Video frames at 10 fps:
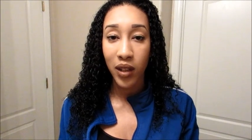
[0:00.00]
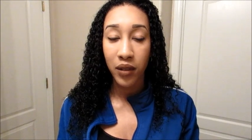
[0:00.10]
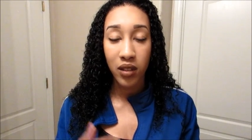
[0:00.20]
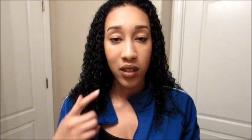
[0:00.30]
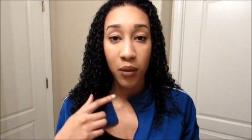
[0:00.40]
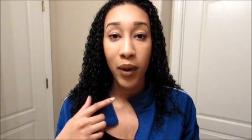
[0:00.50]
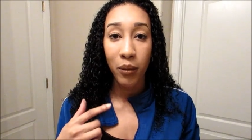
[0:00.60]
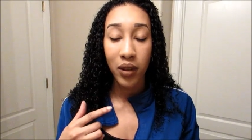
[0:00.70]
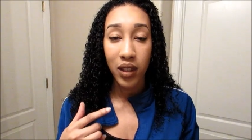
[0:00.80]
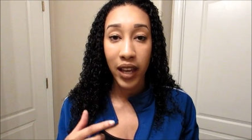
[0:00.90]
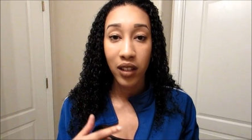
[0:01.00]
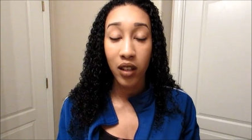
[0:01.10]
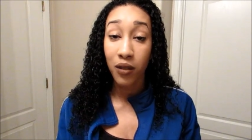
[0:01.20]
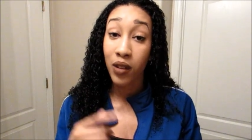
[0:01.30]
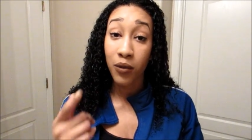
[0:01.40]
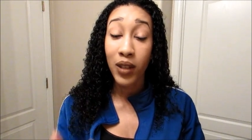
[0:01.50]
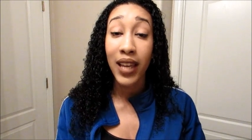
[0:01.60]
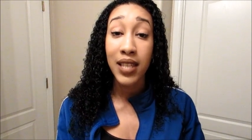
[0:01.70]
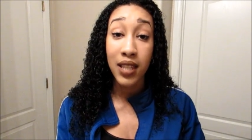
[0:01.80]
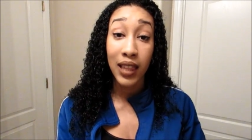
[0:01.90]
You have to just remember that, you know, even if you
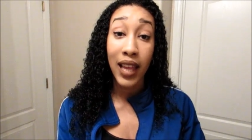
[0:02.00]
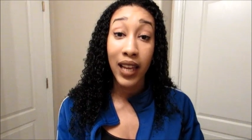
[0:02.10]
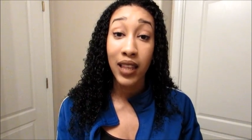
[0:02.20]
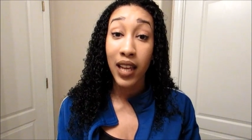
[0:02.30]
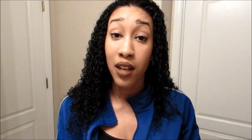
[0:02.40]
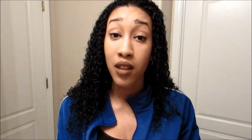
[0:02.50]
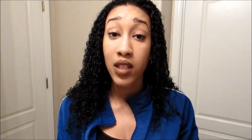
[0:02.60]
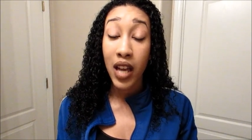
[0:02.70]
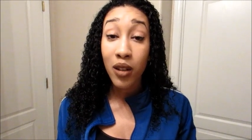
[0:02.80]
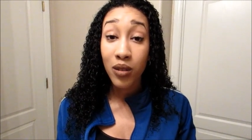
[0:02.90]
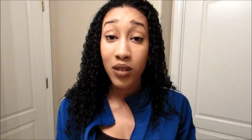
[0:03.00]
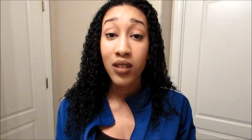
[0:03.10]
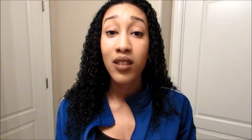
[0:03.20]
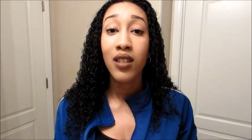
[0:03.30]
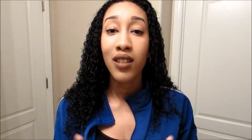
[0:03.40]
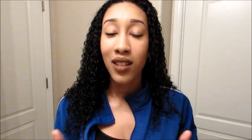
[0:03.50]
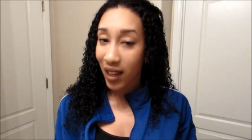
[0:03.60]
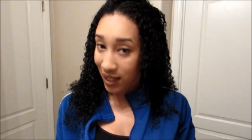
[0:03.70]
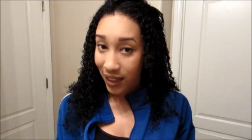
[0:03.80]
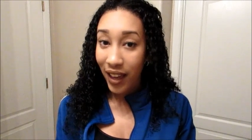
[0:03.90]
can't see the light at the end of the tunnel,
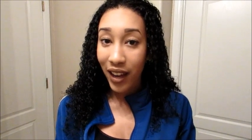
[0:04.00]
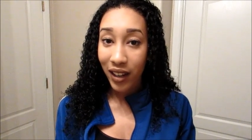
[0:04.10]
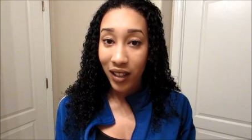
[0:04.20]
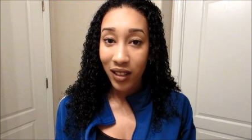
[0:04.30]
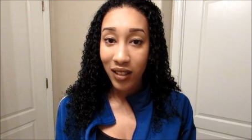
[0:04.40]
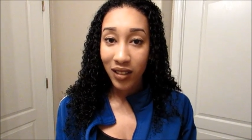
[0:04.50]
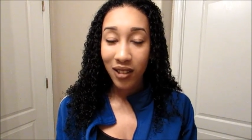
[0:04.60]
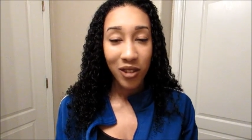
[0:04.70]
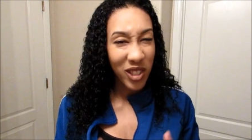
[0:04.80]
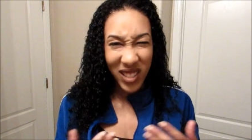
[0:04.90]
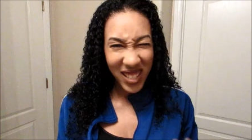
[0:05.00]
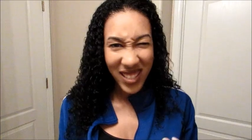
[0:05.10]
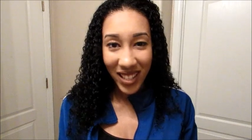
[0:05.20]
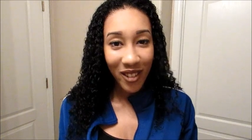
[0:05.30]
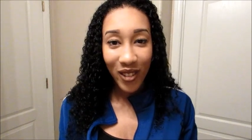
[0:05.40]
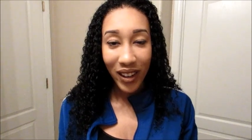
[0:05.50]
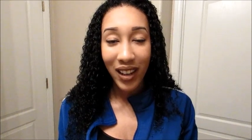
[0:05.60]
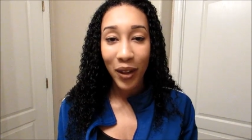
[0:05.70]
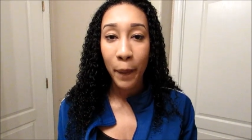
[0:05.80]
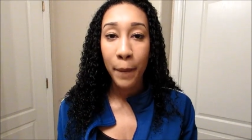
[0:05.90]
it's there. You're just not seeing it right
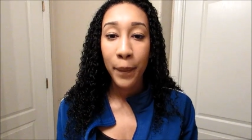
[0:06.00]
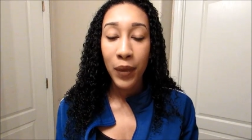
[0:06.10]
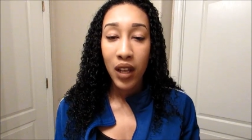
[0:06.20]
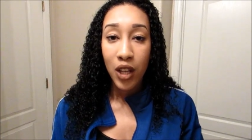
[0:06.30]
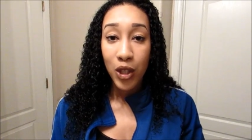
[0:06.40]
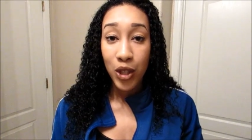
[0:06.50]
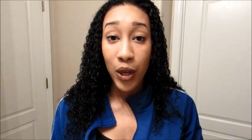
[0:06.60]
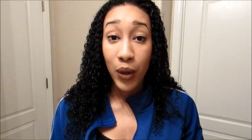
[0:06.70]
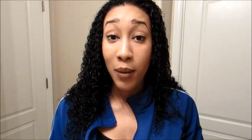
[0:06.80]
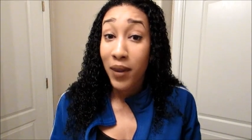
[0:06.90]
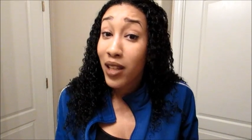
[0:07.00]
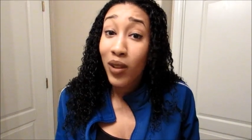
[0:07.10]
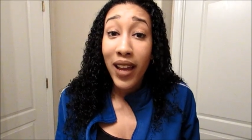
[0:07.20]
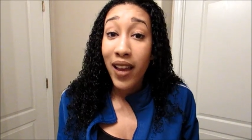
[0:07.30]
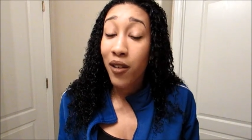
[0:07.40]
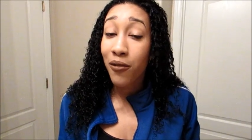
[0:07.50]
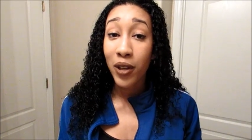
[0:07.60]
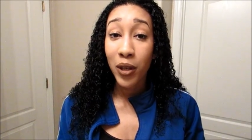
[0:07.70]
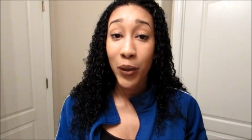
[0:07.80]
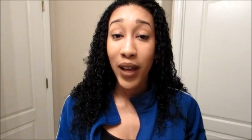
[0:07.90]
now. So that's all I have for
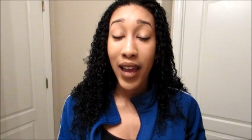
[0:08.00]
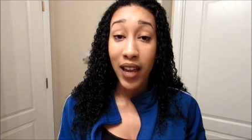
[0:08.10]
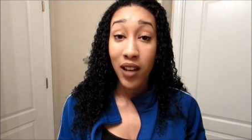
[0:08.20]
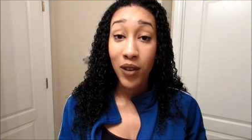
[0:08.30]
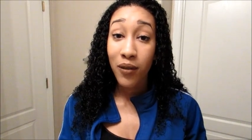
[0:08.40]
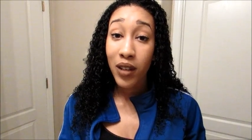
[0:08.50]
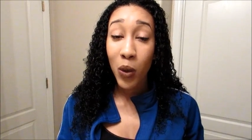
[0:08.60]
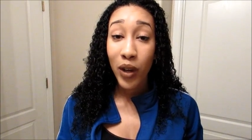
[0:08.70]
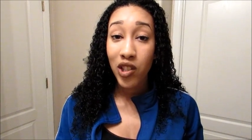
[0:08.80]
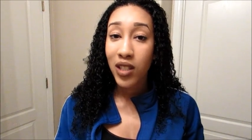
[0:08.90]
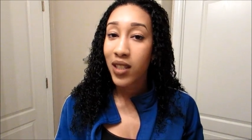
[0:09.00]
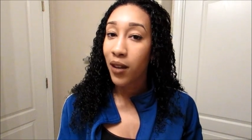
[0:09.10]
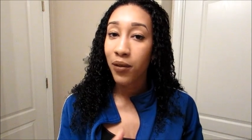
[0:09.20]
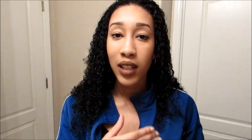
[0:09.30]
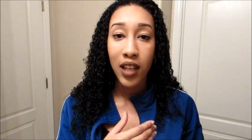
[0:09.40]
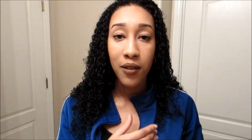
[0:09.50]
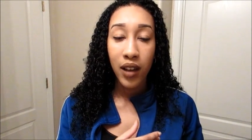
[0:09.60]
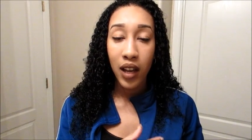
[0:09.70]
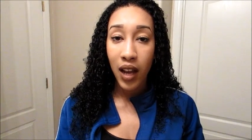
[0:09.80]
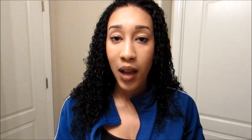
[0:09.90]
you. And if you have any questions, definitely leave
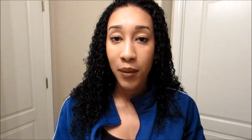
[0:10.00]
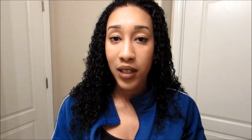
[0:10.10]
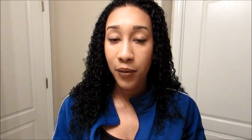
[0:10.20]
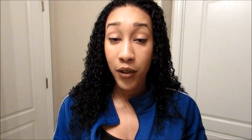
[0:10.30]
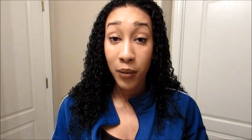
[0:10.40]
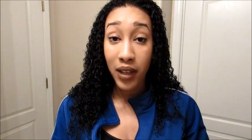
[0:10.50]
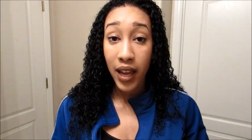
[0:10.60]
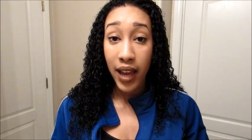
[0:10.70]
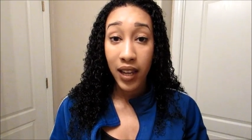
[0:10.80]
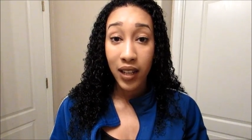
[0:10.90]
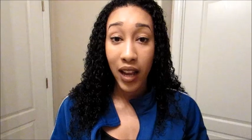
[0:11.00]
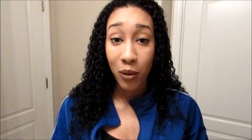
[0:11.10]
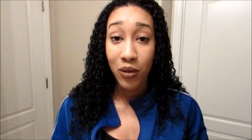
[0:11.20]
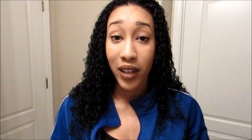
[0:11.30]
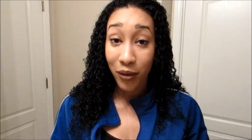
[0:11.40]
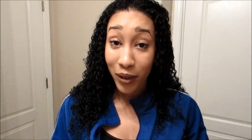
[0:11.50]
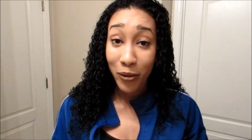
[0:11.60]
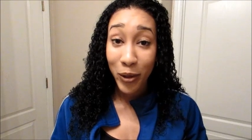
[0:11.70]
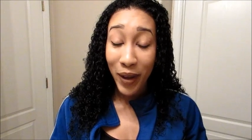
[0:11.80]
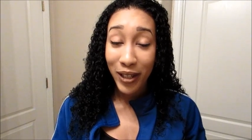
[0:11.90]
a comment for me and I will definitely
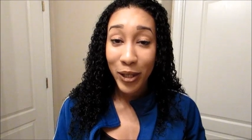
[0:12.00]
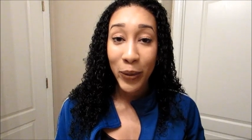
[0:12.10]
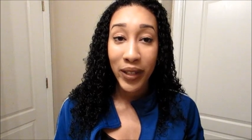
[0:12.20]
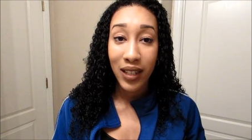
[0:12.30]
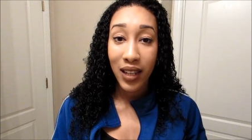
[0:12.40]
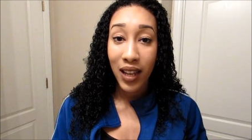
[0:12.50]
respond to it.